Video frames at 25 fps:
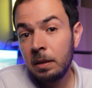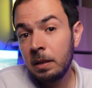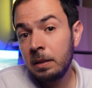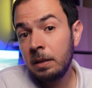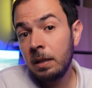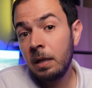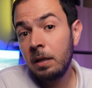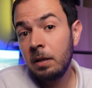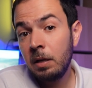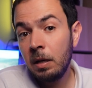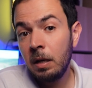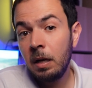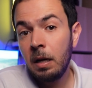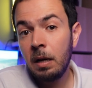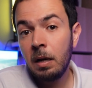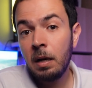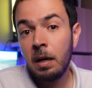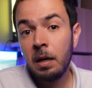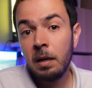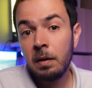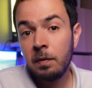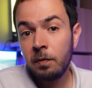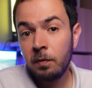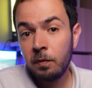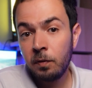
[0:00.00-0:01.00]
that I really
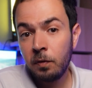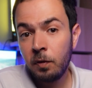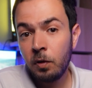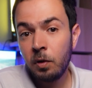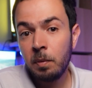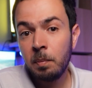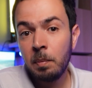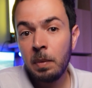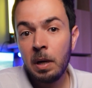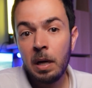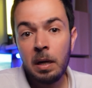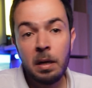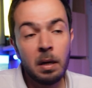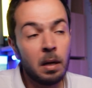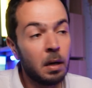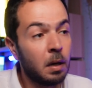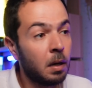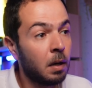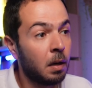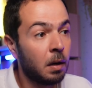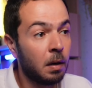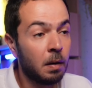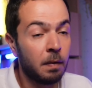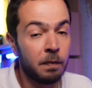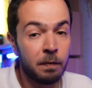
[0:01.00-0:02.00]
like for my
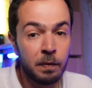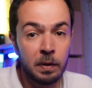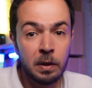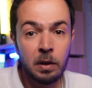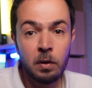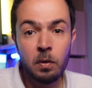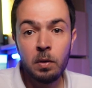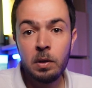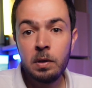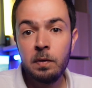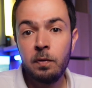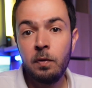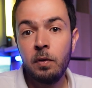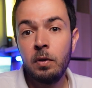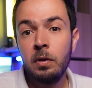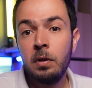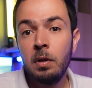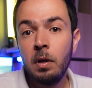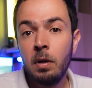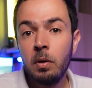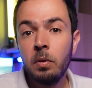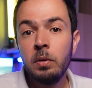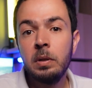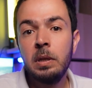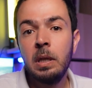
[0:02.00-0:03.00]
videos, for
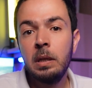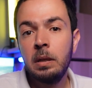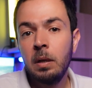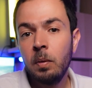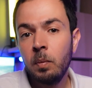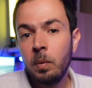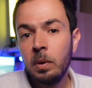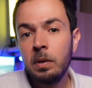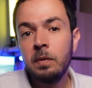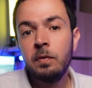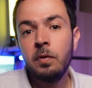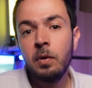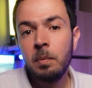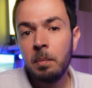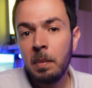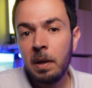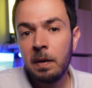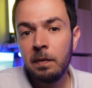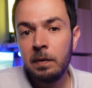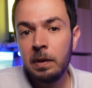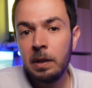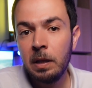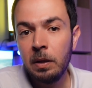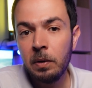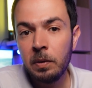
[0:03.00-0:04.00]
the look that I want for
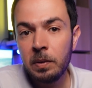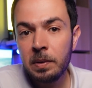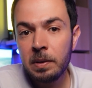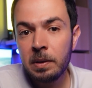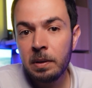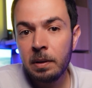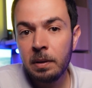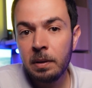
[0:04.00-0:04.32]
my videos.